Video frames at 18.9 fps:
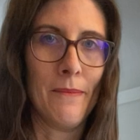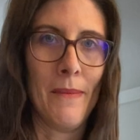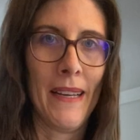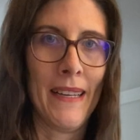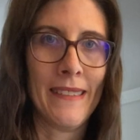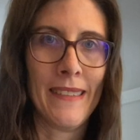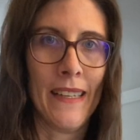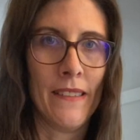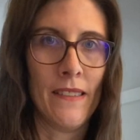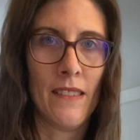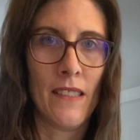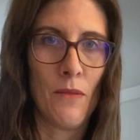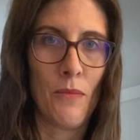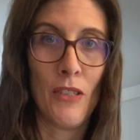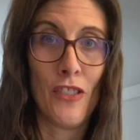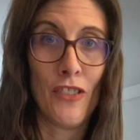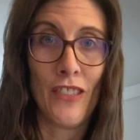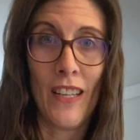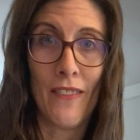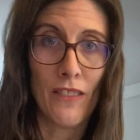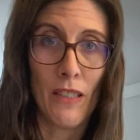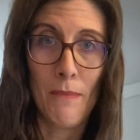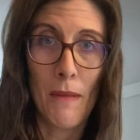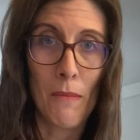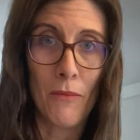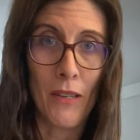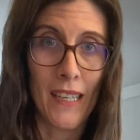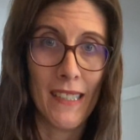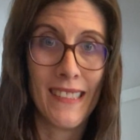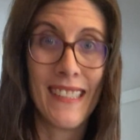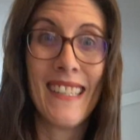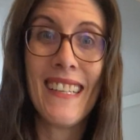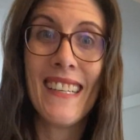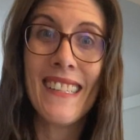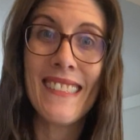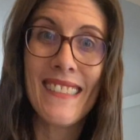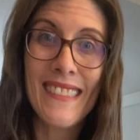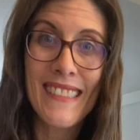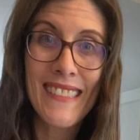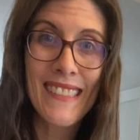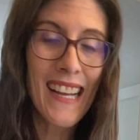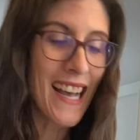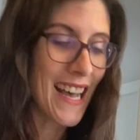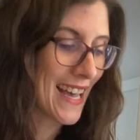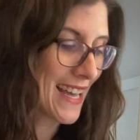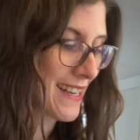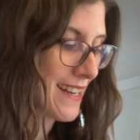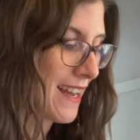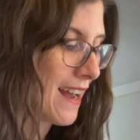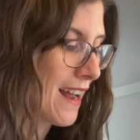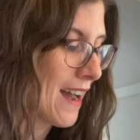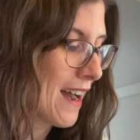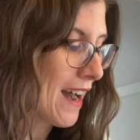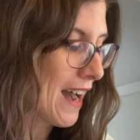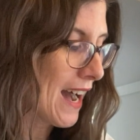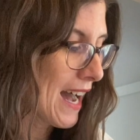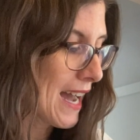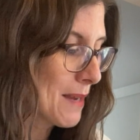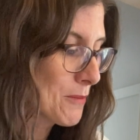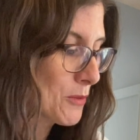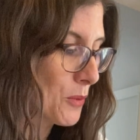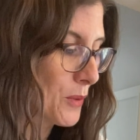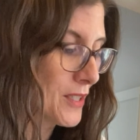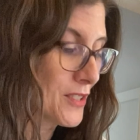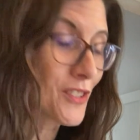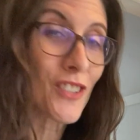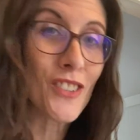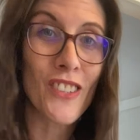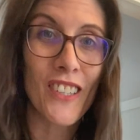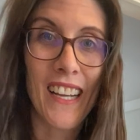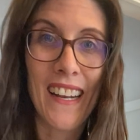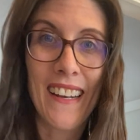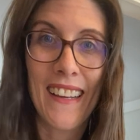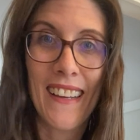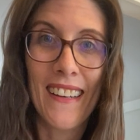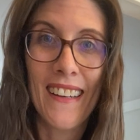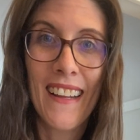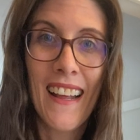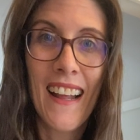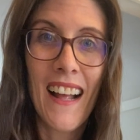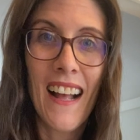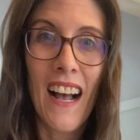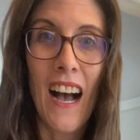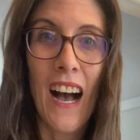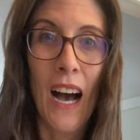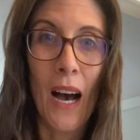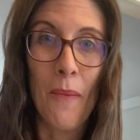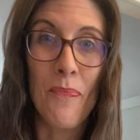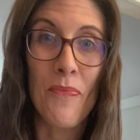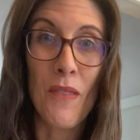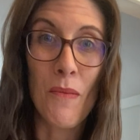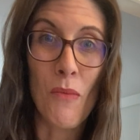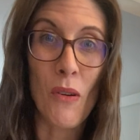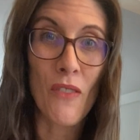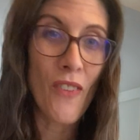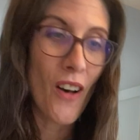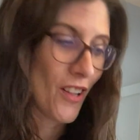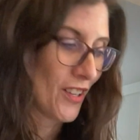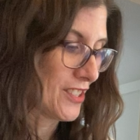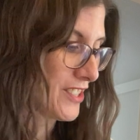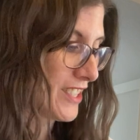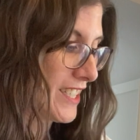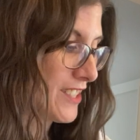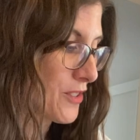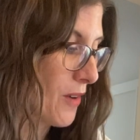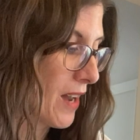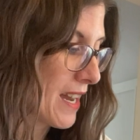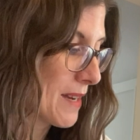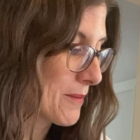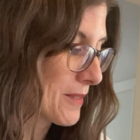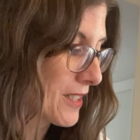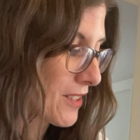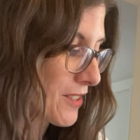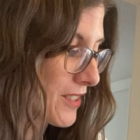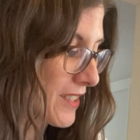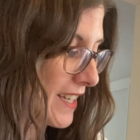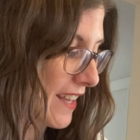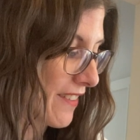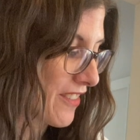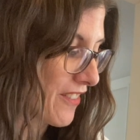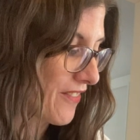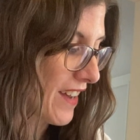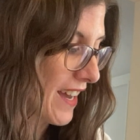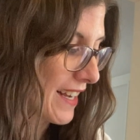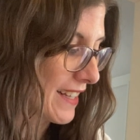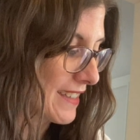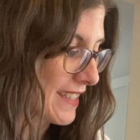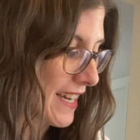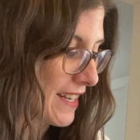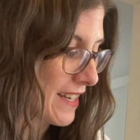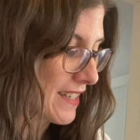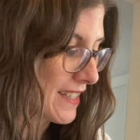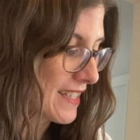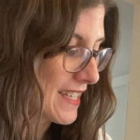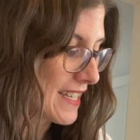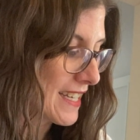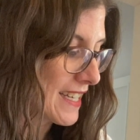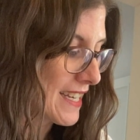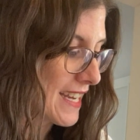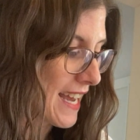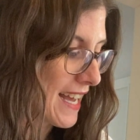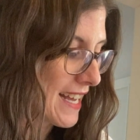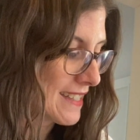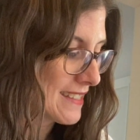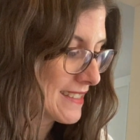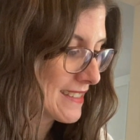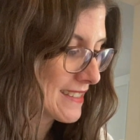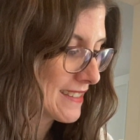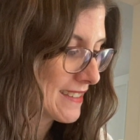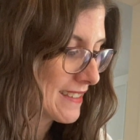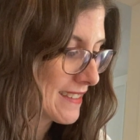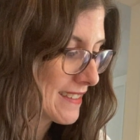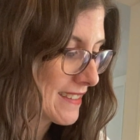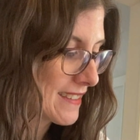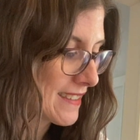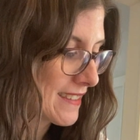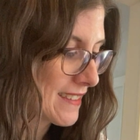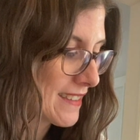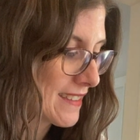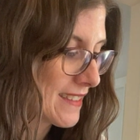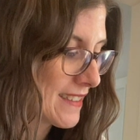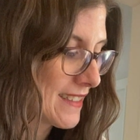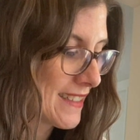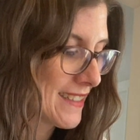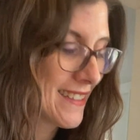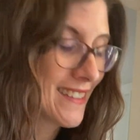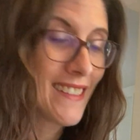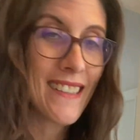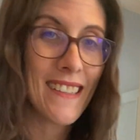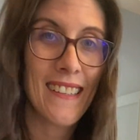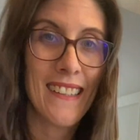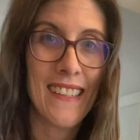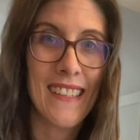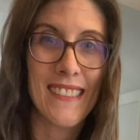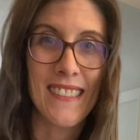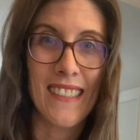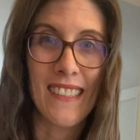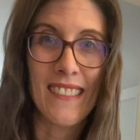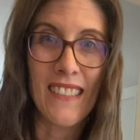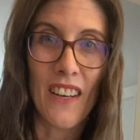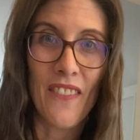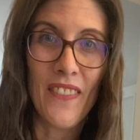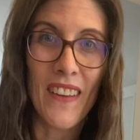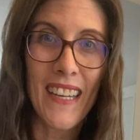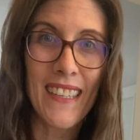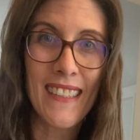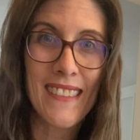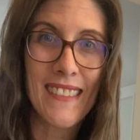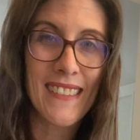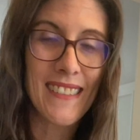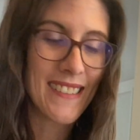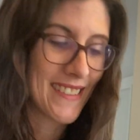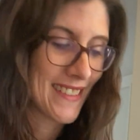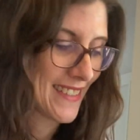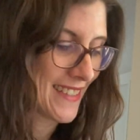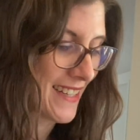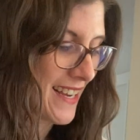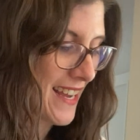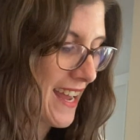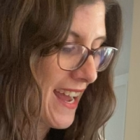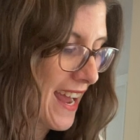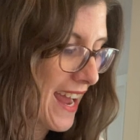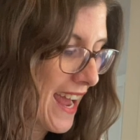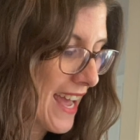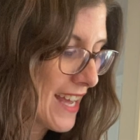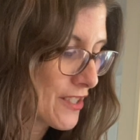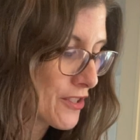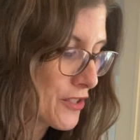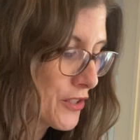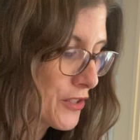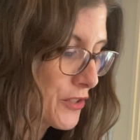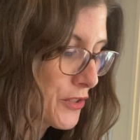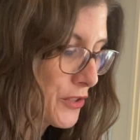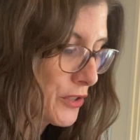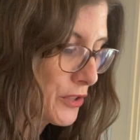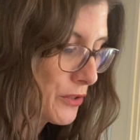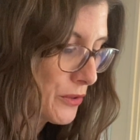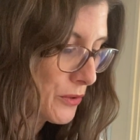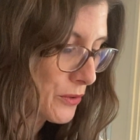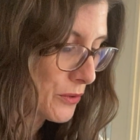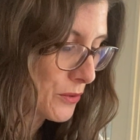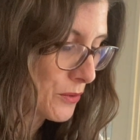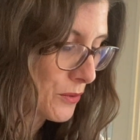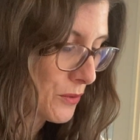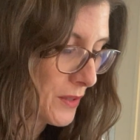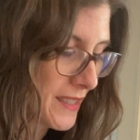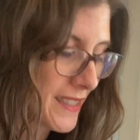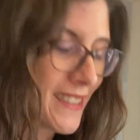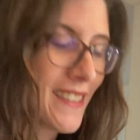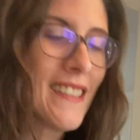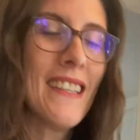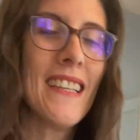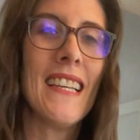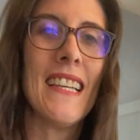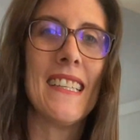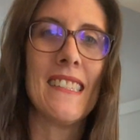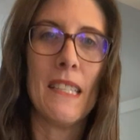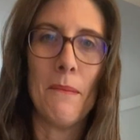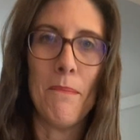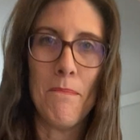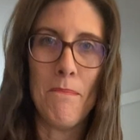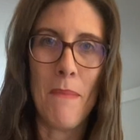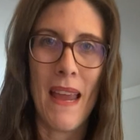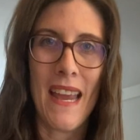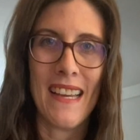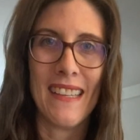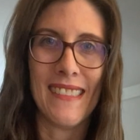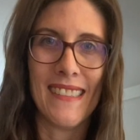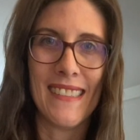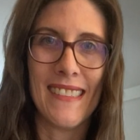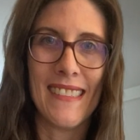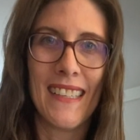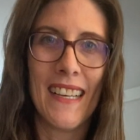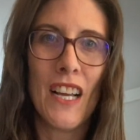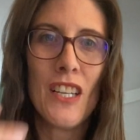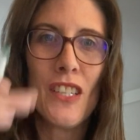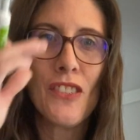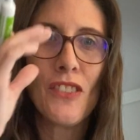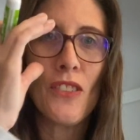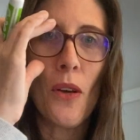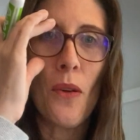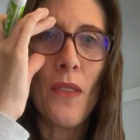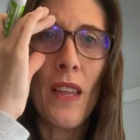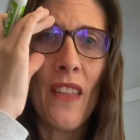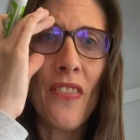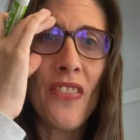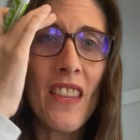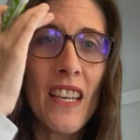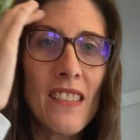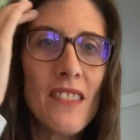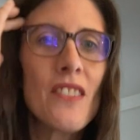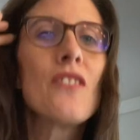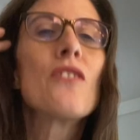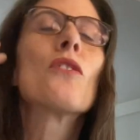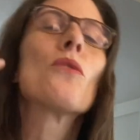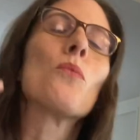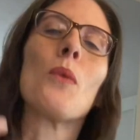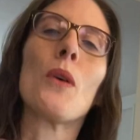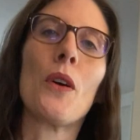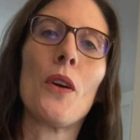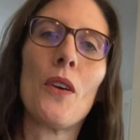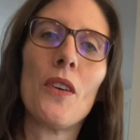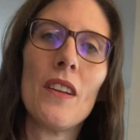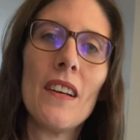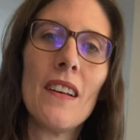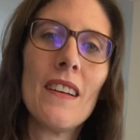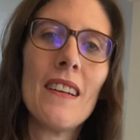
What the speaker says: make sense and we just have to memorize it, instead, I'm going to look at it, the morphology. So I'm going to look at the fact that ES is a suffix and do is a base. So that this is the word